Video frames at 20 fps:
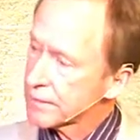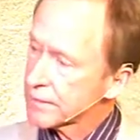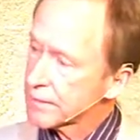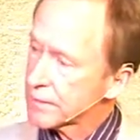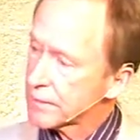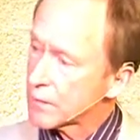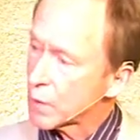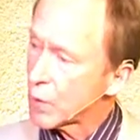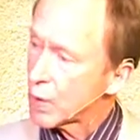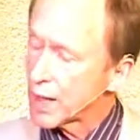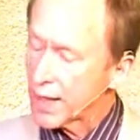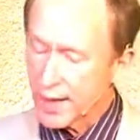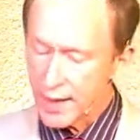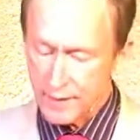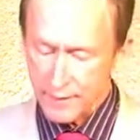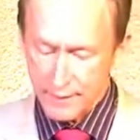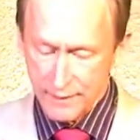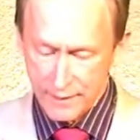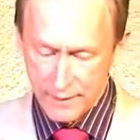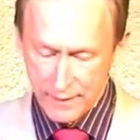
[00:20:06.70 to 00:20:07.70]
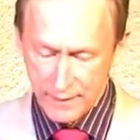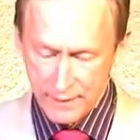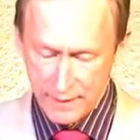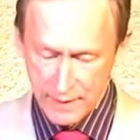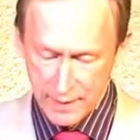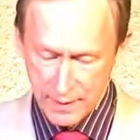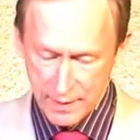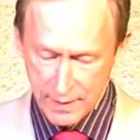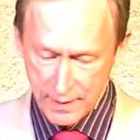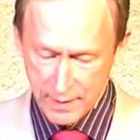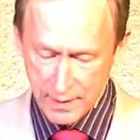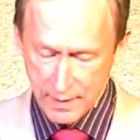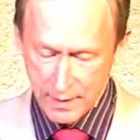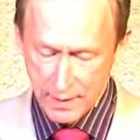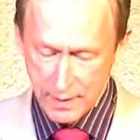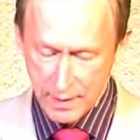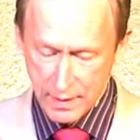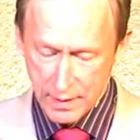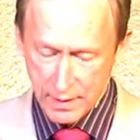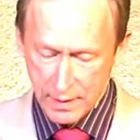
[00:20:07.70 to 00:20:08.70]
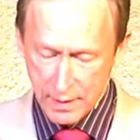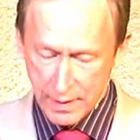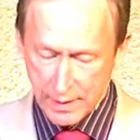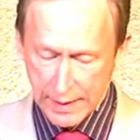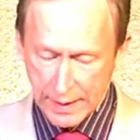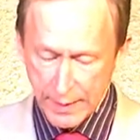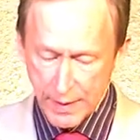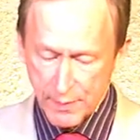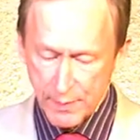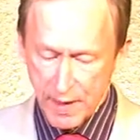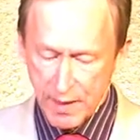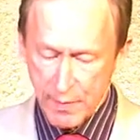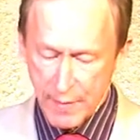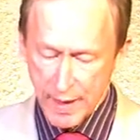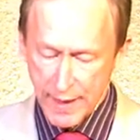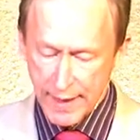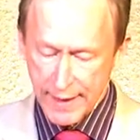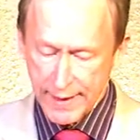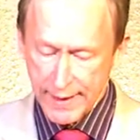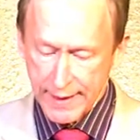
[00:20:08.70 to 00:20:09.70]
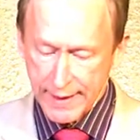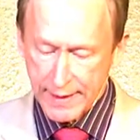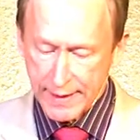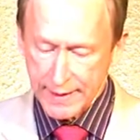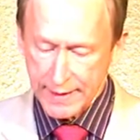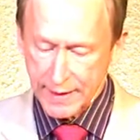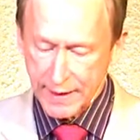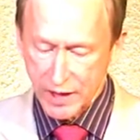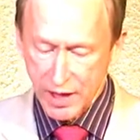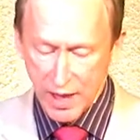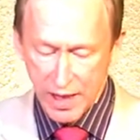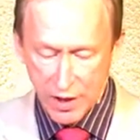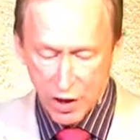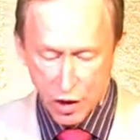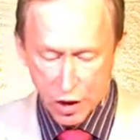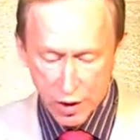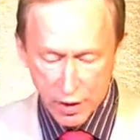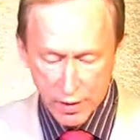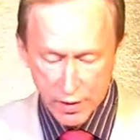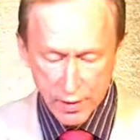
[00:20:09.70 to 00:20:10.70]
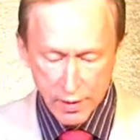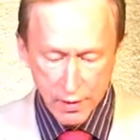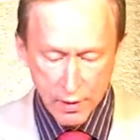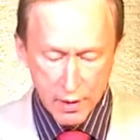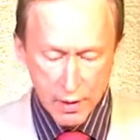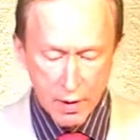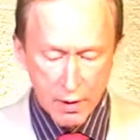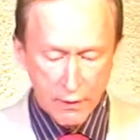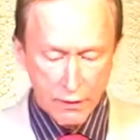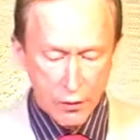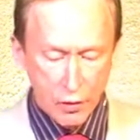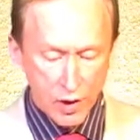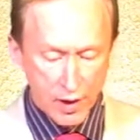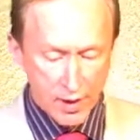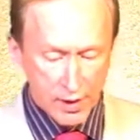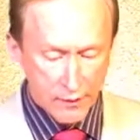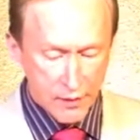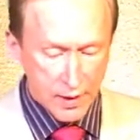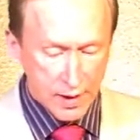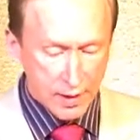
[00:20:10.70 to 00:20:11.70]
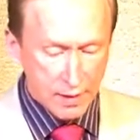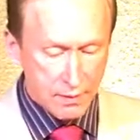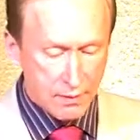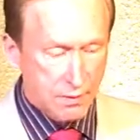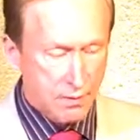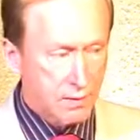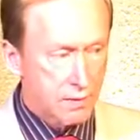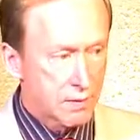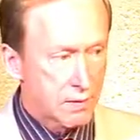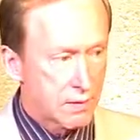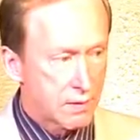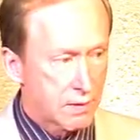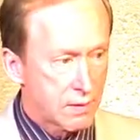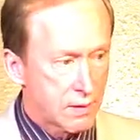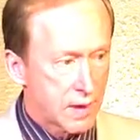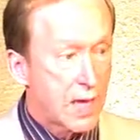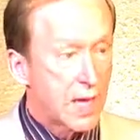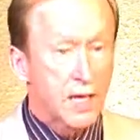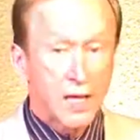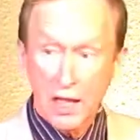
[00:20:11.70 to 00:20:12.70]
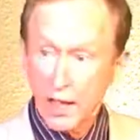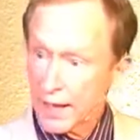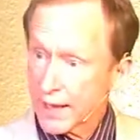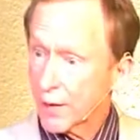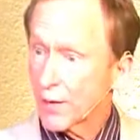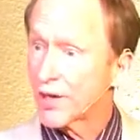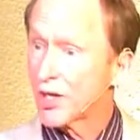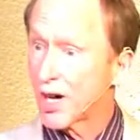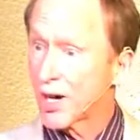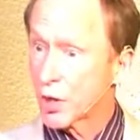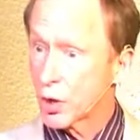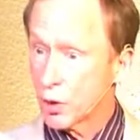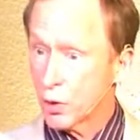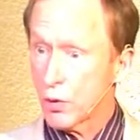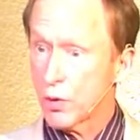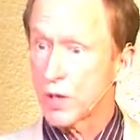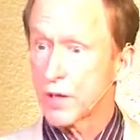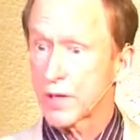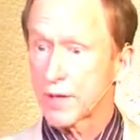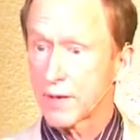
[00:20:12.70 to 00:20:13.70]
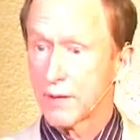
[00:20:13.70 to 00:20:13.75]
Why? It keeps my mind and intentions for living clear and on course.